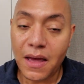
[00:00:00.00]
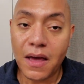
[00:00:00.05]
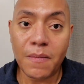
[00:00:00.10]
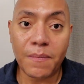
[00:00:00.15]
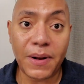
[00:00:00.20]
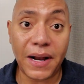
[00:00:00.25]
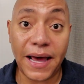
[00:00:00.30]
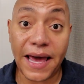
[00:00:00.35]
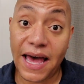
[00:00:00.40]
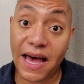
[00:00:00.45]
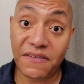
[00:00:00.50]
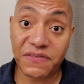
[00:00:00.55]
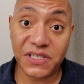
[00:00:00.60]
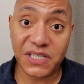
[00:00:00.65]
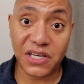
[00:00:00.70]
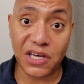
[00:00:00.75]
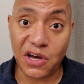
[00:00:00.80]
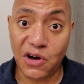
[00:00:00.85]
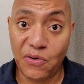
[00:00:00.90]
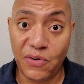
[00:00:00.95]
but I have to
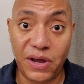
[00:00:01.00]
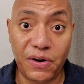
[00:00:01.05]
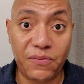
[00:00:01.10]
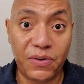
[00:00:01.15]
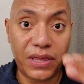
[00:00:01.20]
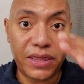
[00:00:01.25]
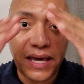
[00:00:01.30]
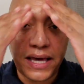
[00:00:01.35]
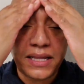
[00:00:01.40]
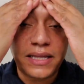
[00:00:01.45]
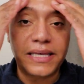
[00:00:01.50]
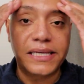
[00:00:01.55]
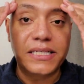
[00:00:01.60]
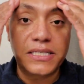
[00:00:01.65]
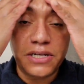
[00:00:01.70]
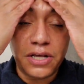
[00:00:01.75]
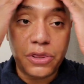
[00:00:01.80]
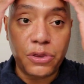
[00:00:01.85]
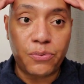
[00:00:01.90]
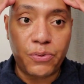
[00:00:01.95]
go in with at
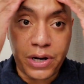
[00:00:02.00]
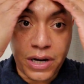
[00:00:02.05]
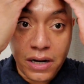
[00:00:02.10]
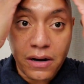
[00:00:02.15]
least 3